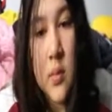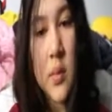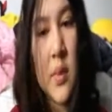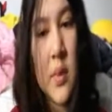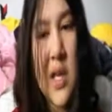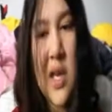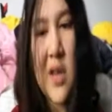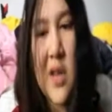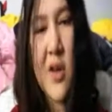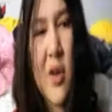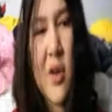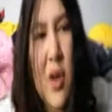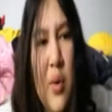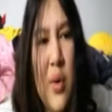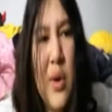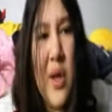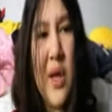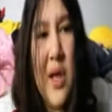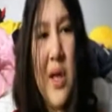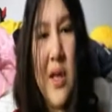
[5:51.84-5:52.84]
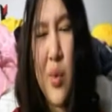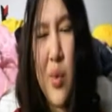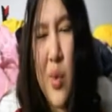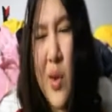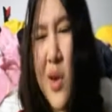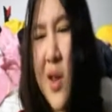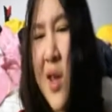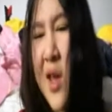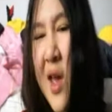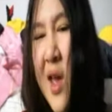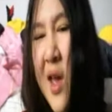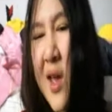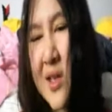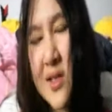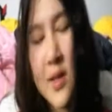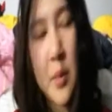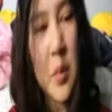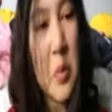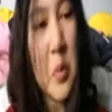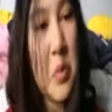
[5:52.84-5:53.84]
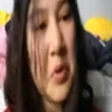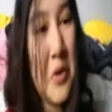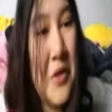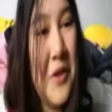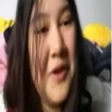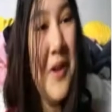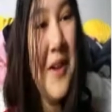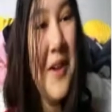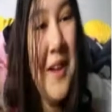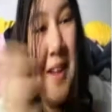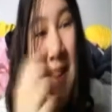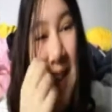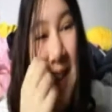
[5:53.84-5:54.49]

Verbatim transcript: I mean, I don't hate anyone except my brother.